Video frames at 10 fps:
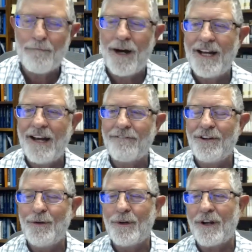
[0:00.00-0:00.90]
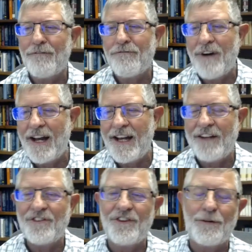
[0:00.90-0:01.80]
It might have to do with our
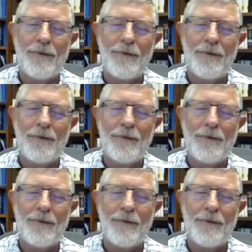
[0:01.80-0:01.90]
finances.